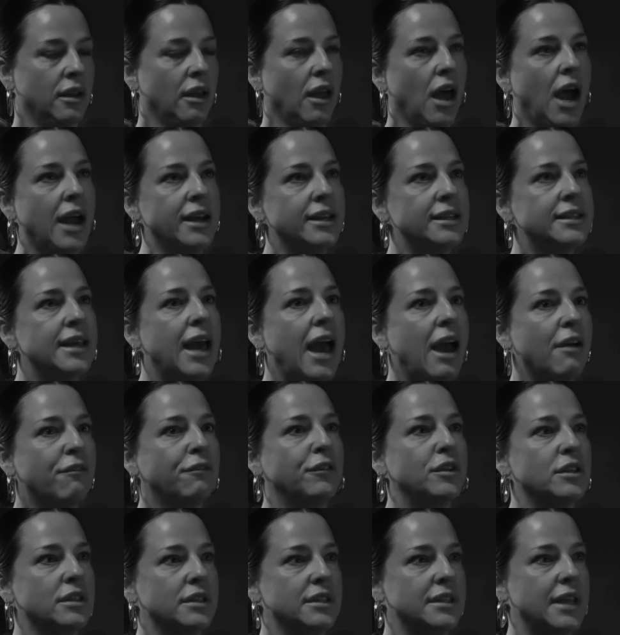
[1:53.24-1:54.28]
I just have
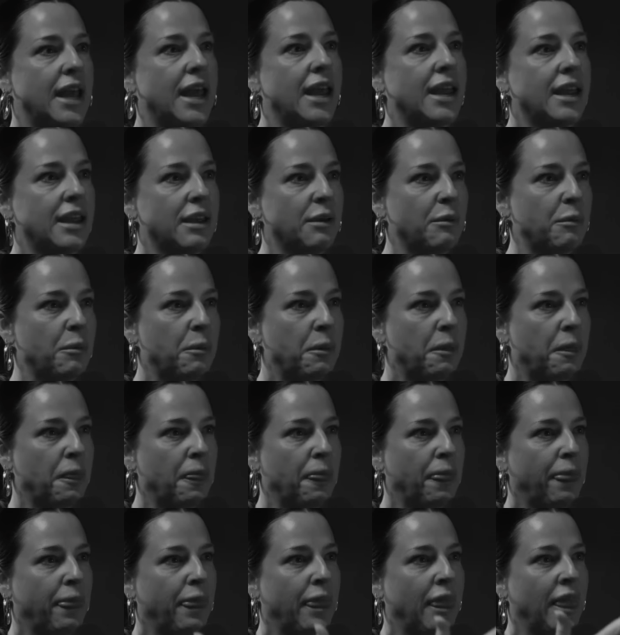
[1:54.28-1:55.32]
to
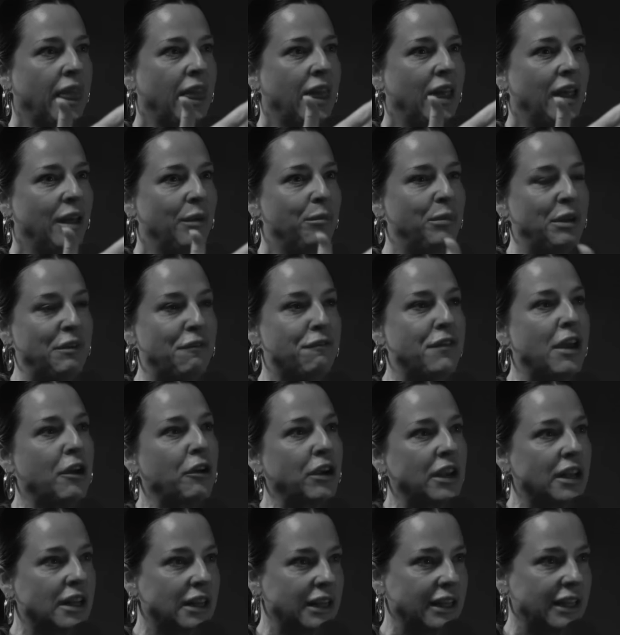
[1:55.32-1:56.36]
be
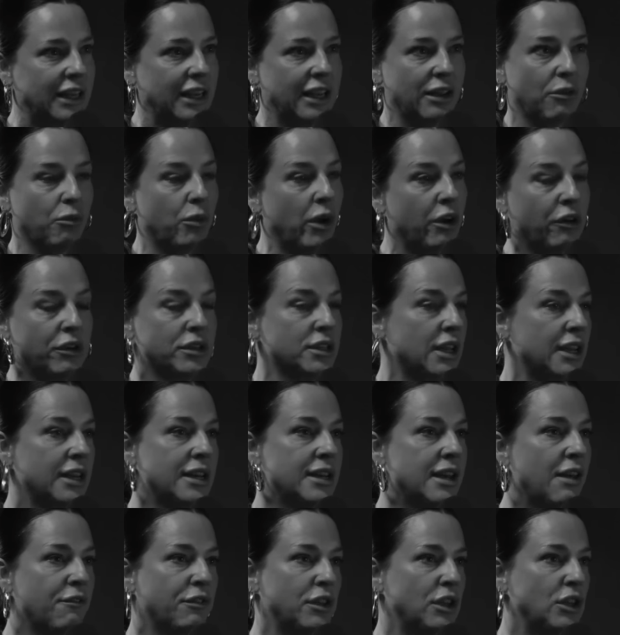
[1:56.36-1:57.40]
very clear, whereas I
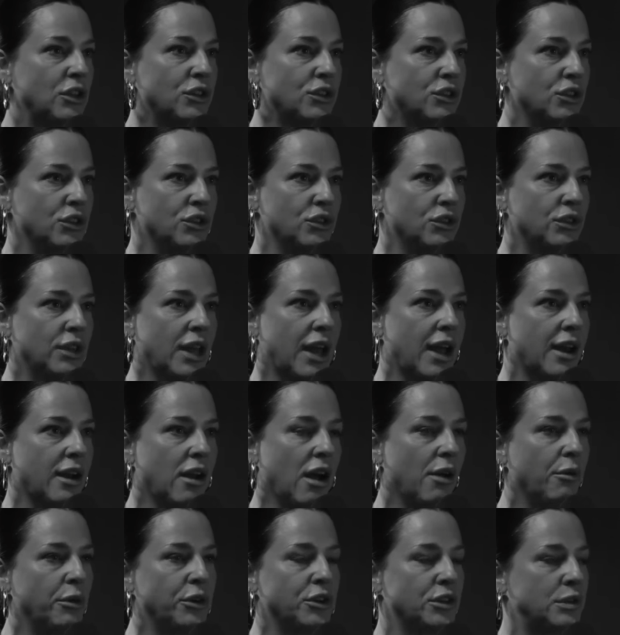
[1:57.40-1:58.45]
never used to do that.
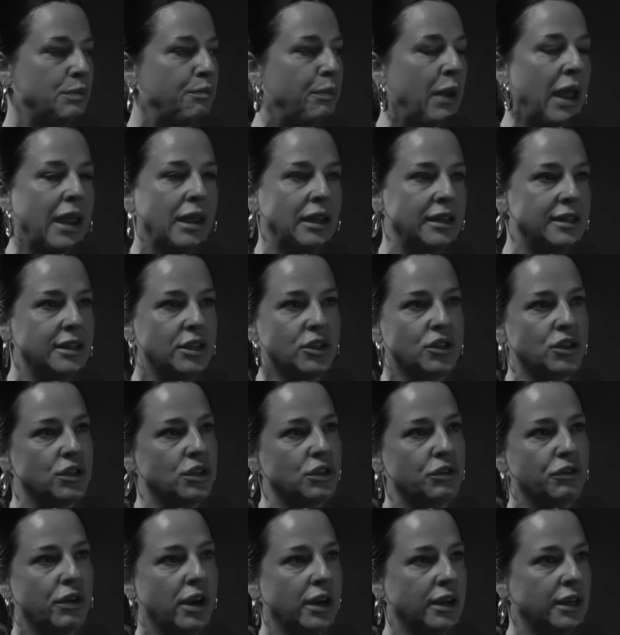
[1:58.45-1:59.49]
I would just bang dishes
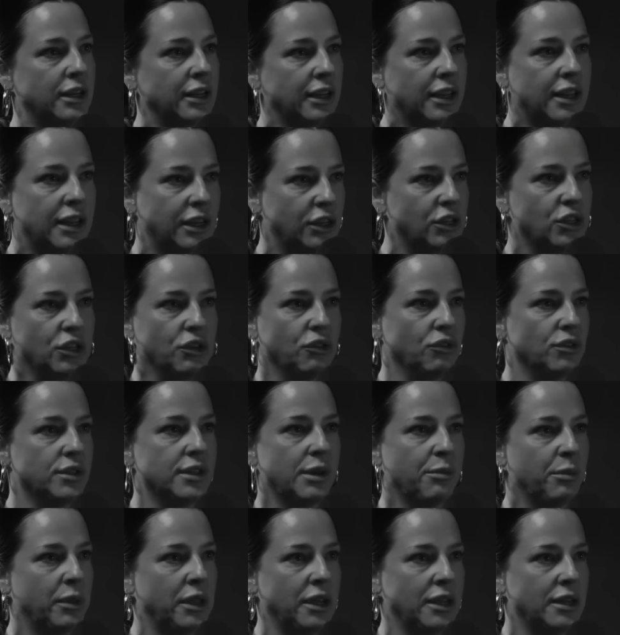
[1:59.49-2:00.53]
around in the kitchen or
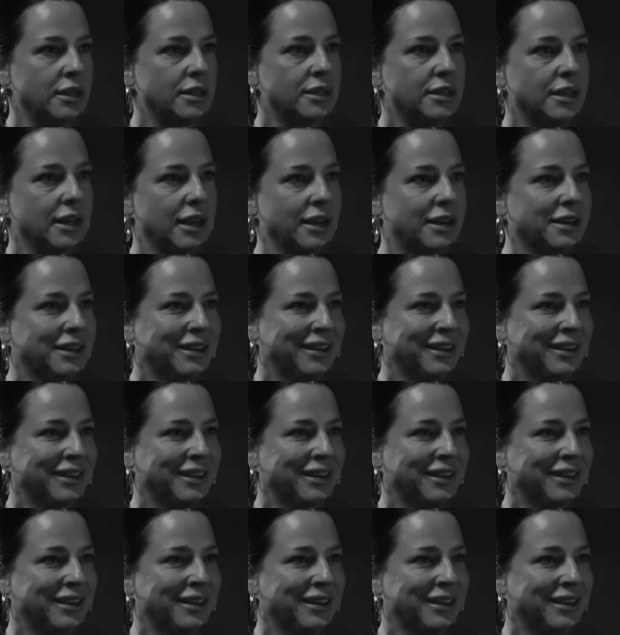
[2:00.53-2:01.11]
something instead.